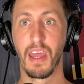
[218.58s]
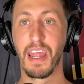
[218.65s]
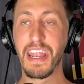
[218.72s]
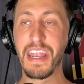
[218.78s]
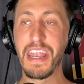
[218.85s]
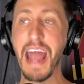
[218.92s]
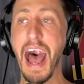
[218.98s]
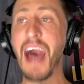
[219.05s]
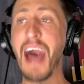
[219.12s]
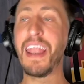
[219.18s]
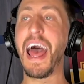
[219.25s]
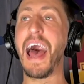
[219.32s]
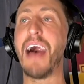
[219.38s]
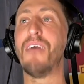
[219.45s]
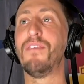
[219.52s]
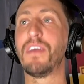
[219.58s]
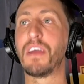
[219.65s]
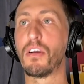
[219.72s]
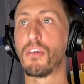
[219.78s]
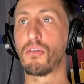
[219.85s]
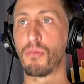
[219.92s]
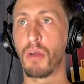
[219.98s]
Not having
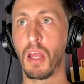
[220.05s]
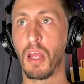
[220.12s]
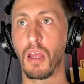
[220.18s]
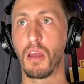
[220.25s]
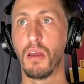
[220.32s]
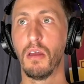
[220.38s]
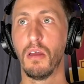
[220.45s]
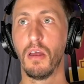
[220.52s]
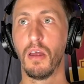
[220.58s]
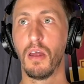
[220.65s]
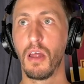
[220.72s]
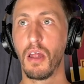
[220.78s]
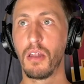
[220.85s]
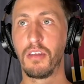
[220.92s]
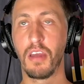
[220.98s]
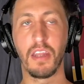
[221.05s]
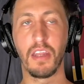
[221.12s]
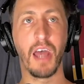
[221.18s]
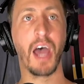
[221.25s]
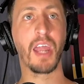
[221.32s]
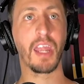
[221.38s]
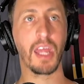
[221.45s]
a ring did
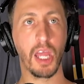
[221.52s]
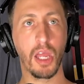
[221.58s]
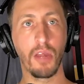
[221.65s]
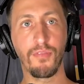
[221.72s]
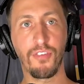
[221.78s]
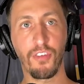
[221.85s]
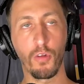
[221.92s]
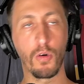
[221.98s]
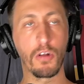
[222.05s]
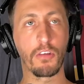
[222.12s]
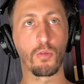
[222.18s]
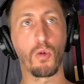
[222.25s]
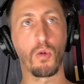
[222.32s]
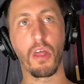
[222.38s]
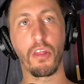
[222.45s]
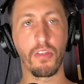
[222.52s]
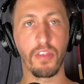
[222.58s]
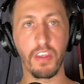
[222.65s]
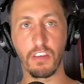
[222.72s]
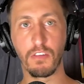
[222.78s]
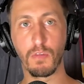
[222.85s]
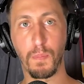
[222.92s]
not influence whether
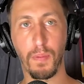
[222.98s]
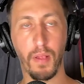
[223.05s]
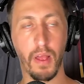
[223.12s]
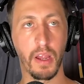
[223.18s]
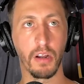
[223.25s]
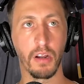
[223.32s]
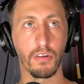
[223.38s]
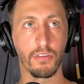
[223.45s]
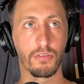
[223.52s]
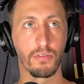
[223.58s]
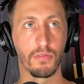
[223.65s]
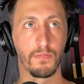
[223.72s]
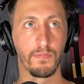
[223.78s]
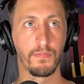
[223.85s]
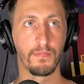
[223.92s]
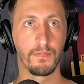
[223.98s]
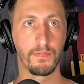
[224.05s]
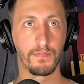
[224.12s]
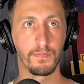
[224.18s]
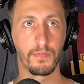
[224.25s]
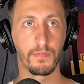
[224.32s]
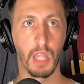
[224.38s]
these players
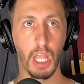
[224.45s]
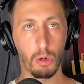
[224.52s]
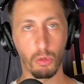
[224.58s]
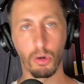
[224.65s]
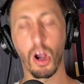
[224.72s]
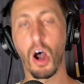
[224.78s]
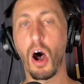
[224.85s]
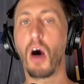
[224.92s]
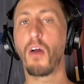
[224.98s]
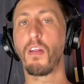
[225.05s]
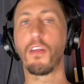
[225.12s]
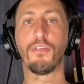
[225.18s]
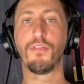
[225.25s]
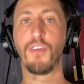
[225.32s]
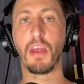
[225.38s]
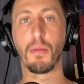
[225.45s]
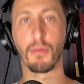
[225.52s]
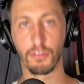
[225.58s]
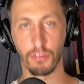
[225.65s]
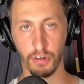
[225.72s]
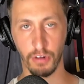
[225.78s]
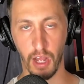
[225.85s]
were Hall of
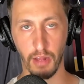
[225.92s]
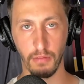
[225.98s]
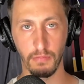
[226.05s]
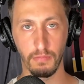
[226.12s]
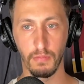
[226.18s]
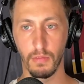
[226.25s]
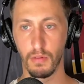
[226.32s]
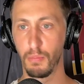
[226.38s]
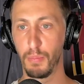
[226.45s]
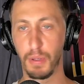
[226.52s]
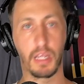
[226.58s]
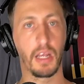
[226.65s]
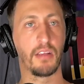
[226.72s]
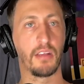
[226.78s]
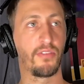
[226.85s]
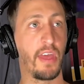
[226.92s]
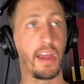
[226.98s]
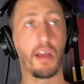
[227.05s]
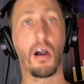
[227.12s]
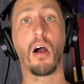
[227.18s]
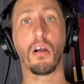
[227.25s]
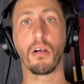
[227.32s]
Famers or not, because they
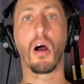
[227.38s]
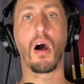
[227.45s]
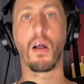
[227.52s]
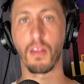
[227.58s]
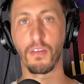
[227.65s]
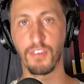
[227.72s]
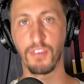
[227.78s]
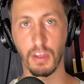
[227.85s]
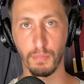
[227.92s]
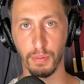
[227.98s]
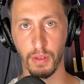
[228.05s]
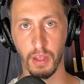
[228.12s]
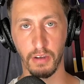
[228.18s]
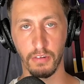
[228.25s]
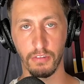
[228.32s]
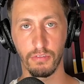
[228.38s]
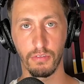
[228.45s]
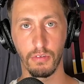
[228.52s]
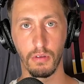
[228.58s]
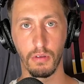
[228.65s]
are Hall of Fame players.